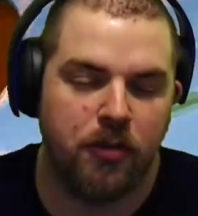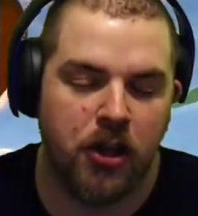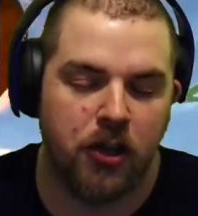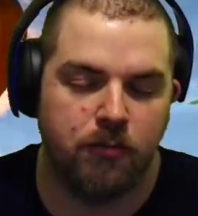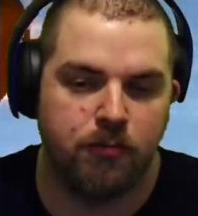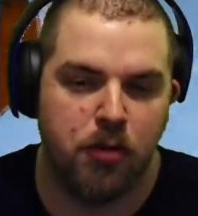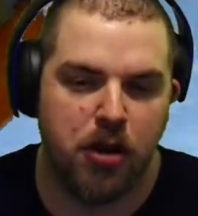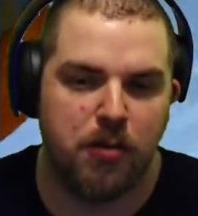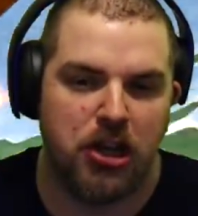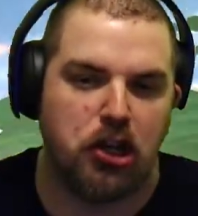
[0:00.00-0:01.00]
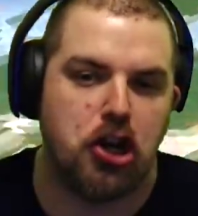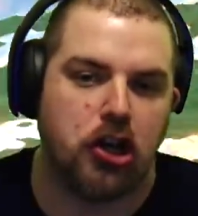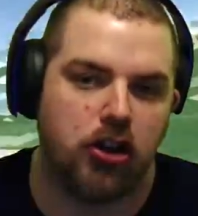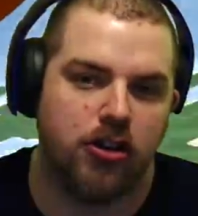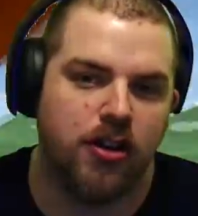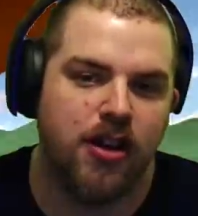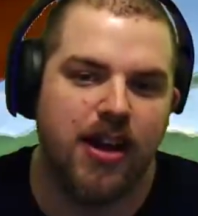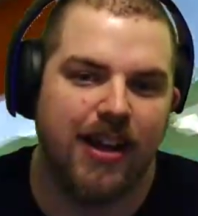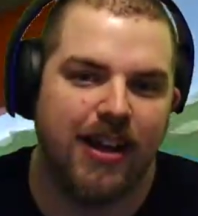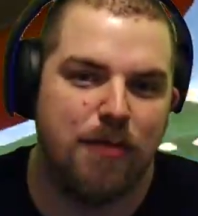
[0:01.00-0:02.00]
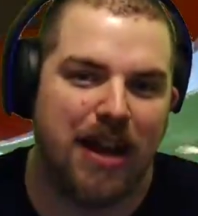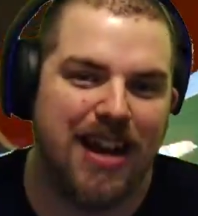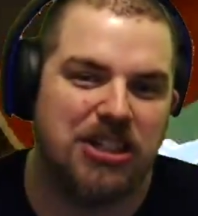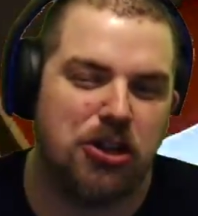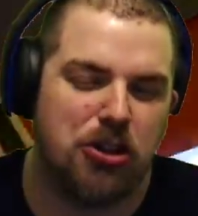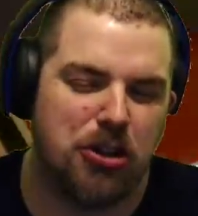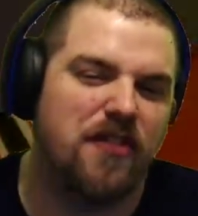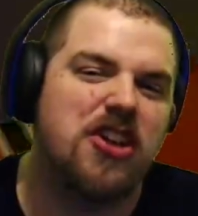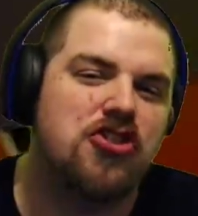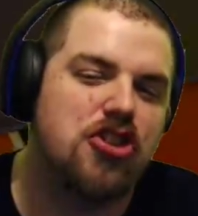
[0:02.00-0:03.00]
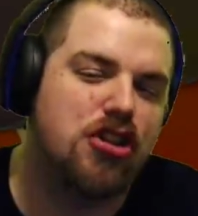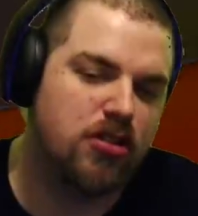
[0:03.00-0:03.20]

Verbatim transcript: know put him in a cooker and make a nice cooked fish.